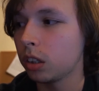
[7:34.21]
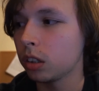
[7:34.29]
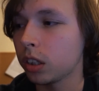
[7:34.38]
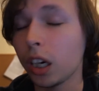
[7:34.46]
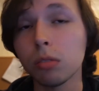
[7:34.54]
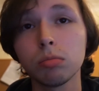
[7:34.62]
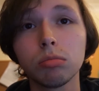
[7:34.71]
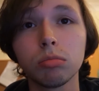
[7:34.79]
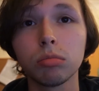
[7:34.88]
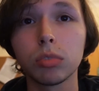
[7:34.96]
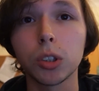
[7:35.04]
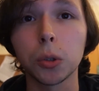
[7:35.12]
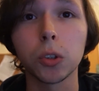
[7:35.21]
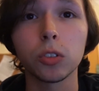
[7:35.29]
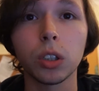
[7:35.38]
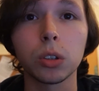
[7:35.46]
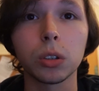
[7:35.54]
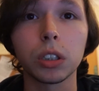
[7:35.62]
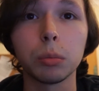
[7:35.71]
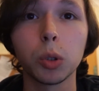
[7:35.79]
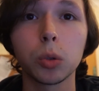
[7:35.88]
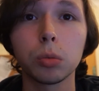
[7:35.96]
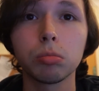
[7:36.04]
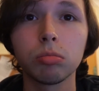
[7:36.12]
yeah, don't know if I'll do any
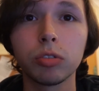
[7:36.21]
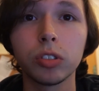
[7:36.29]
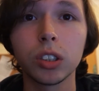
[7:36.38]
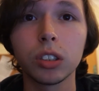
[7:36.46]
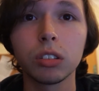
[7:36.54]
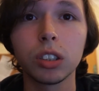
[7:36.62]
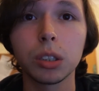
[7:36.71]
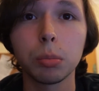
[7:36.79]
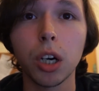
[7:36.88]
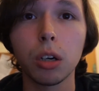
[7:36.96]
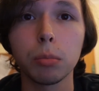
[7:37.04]
more for this part,